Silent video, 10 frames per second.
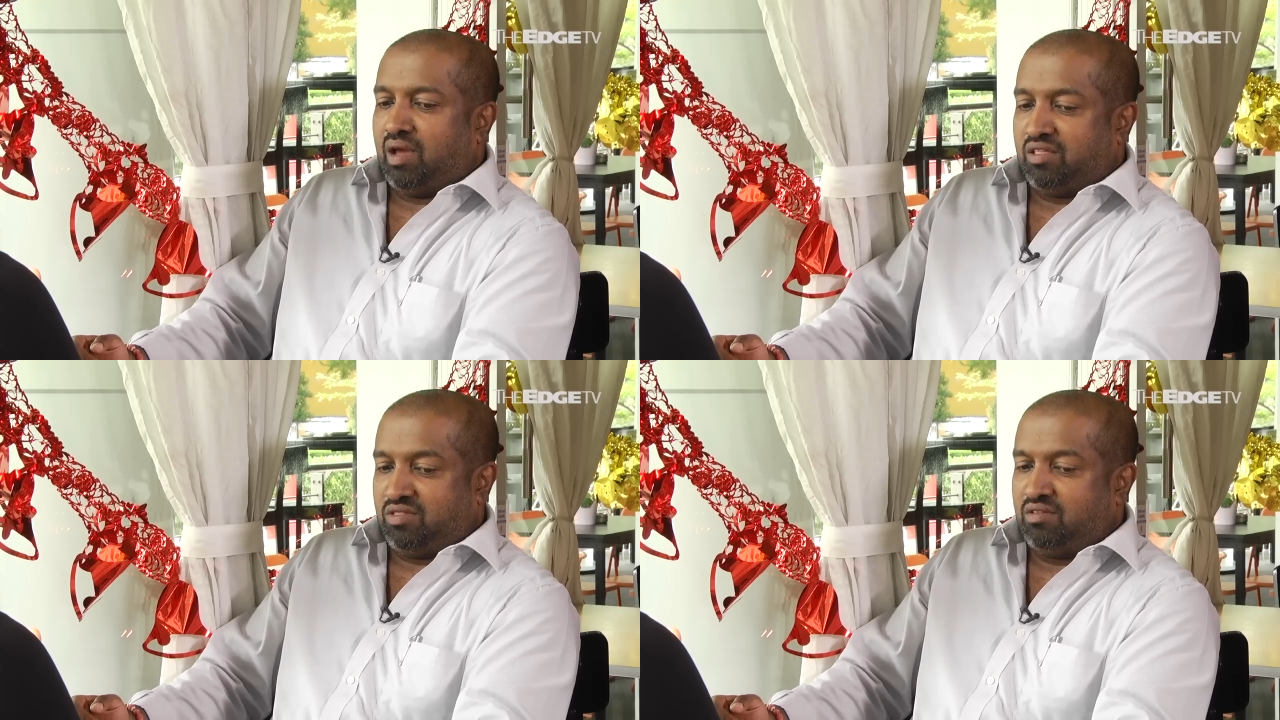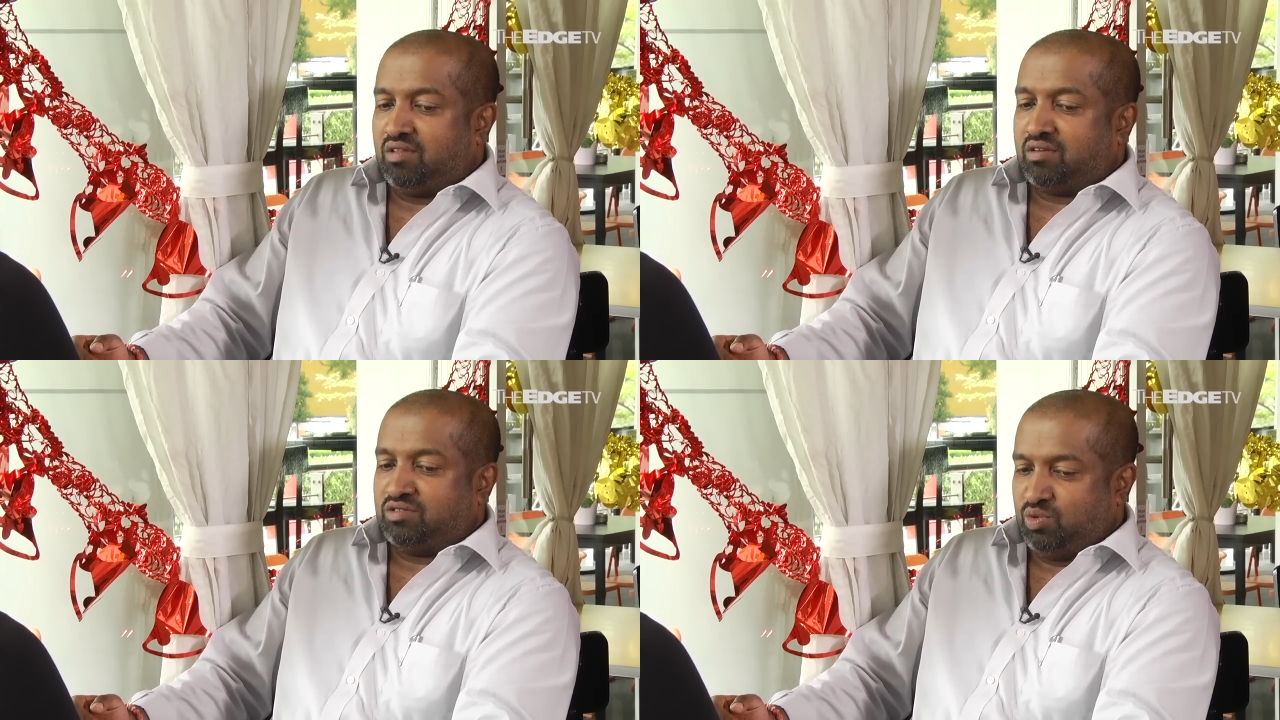I think
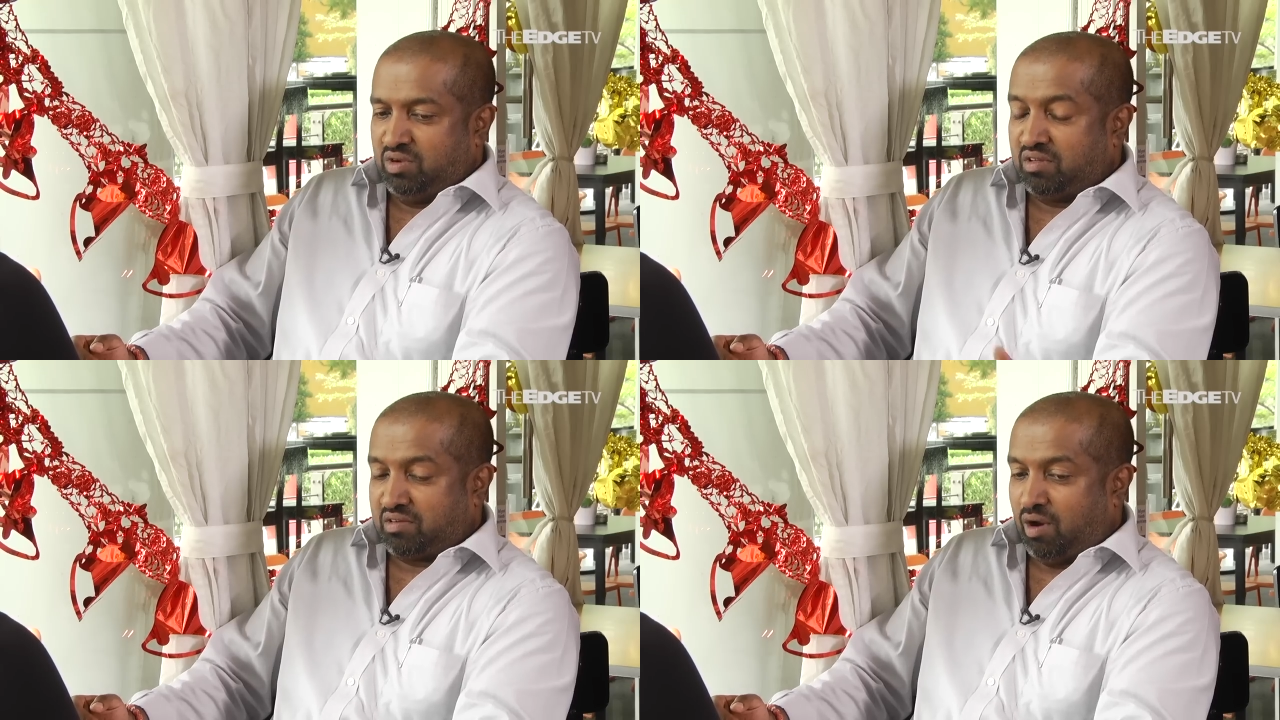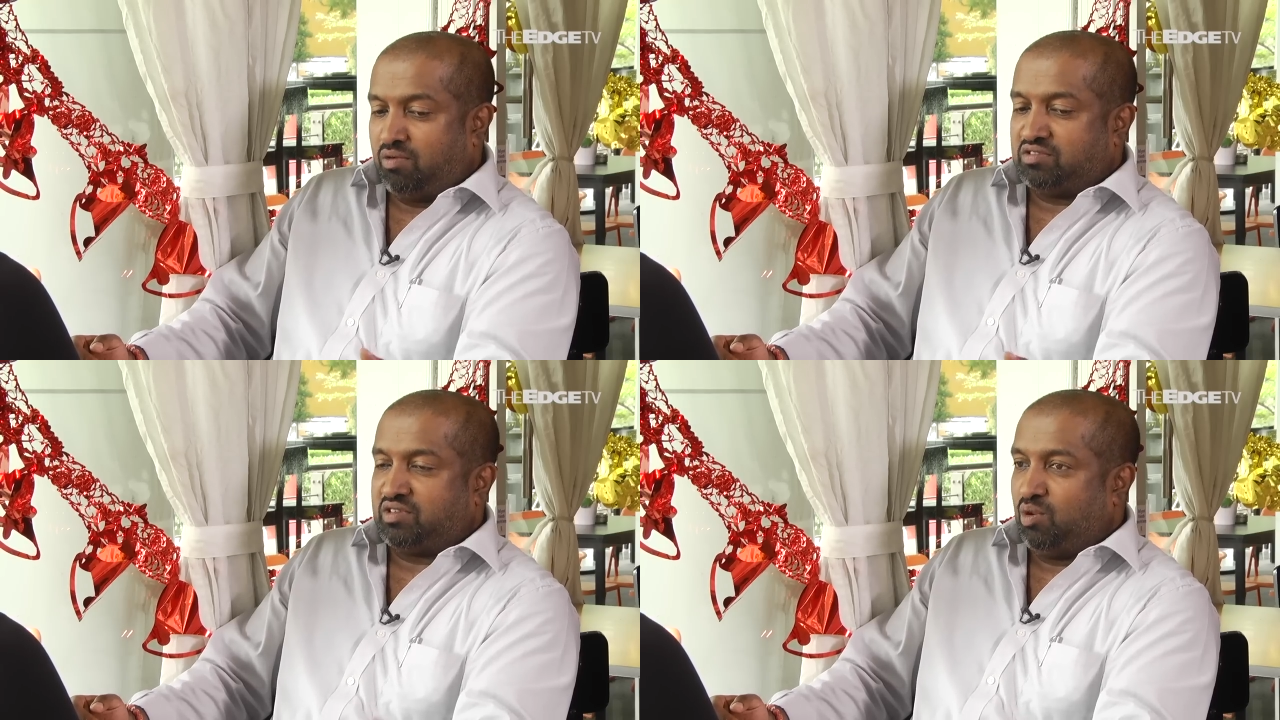the jewel in the
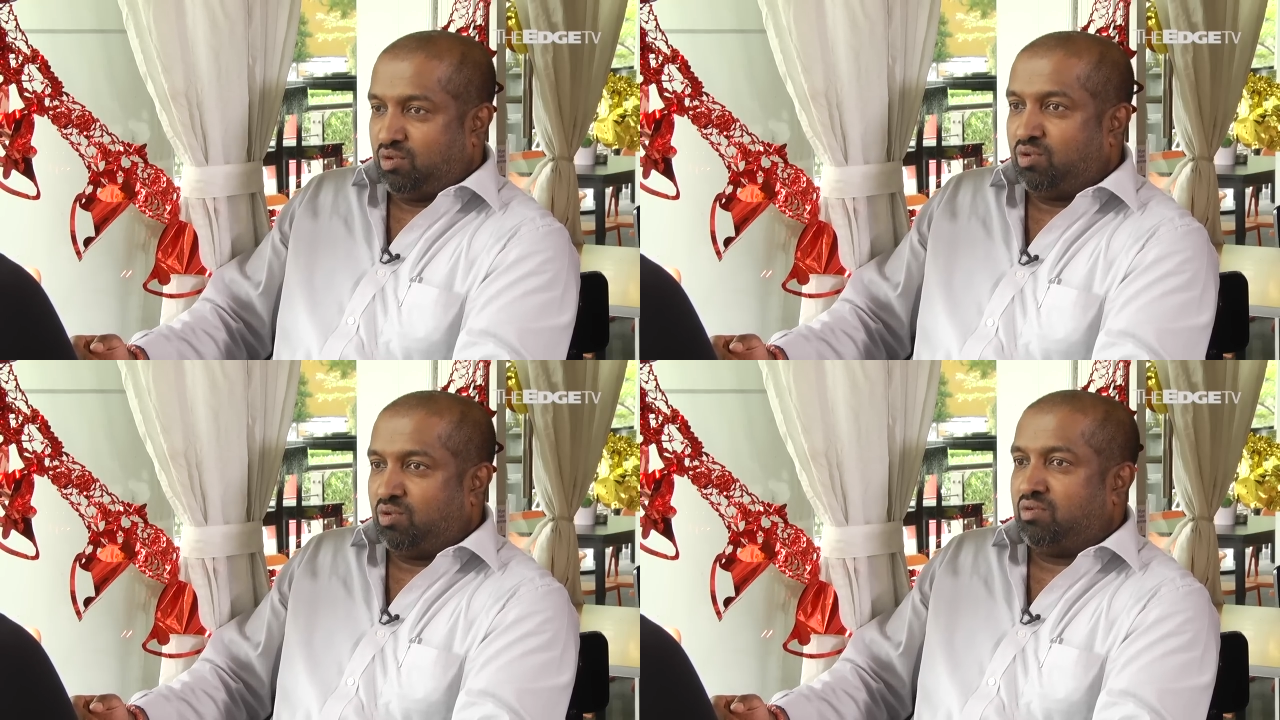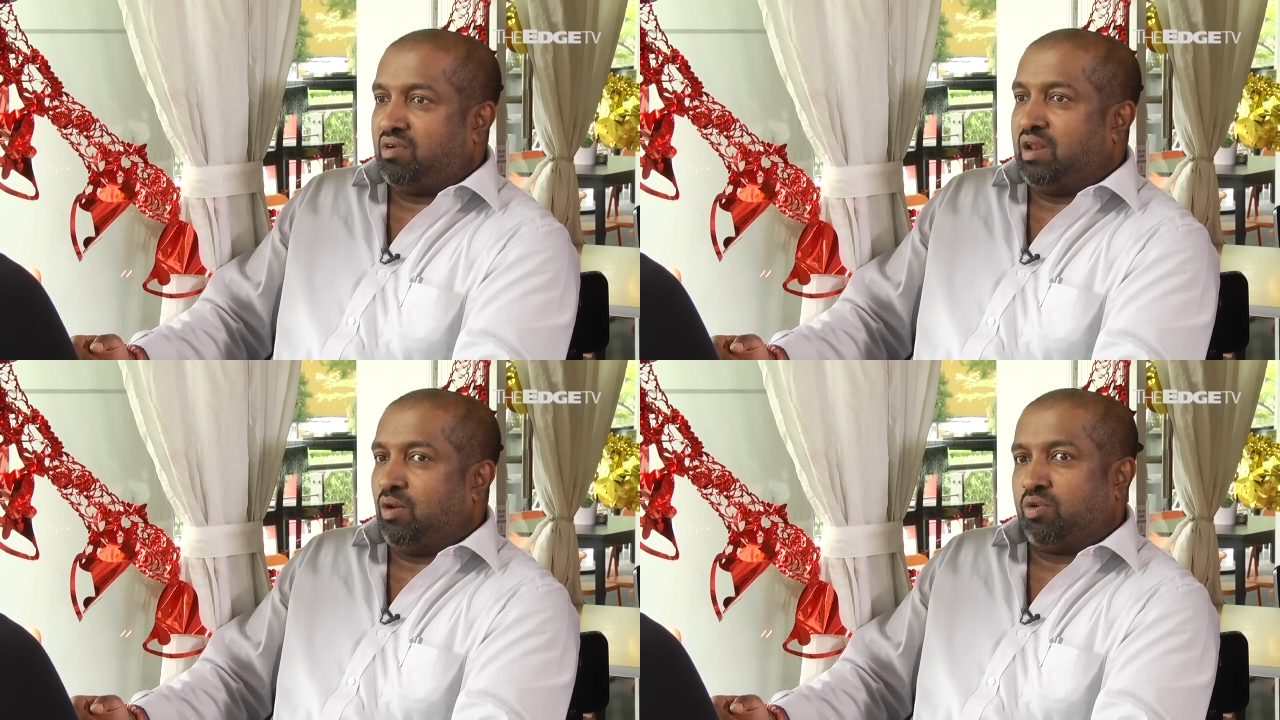crown is Kyoto,
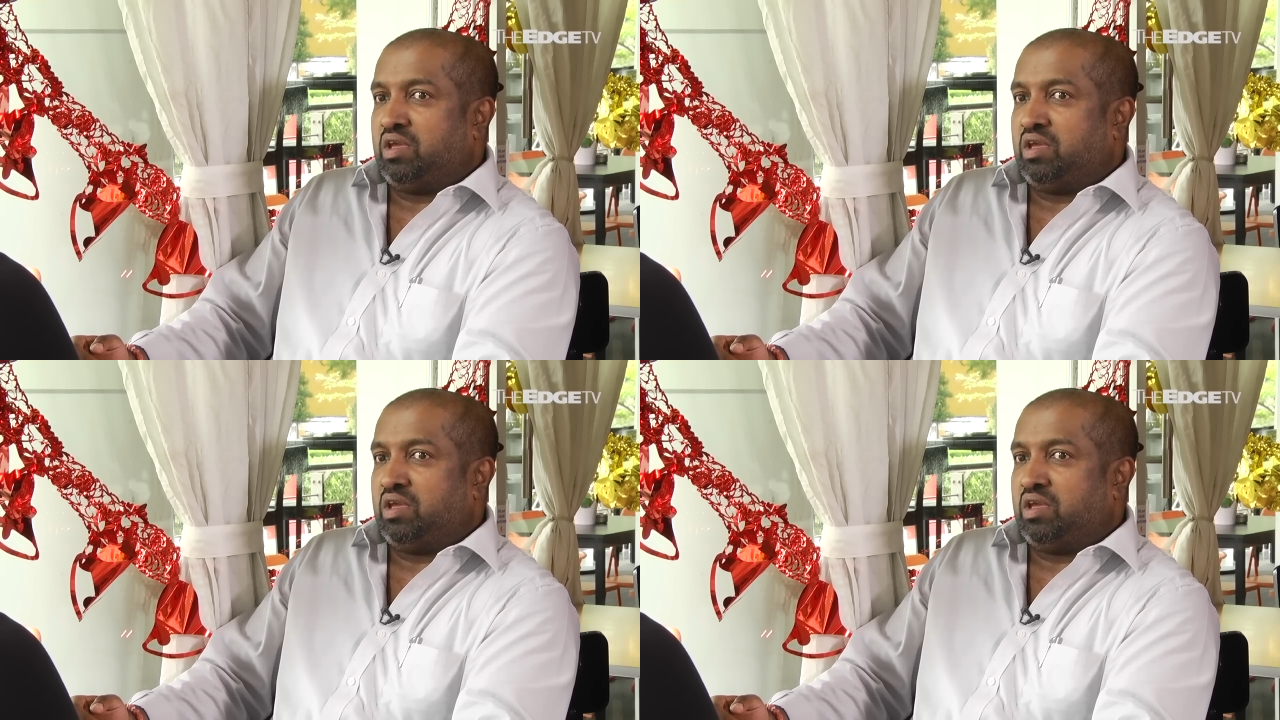and mm.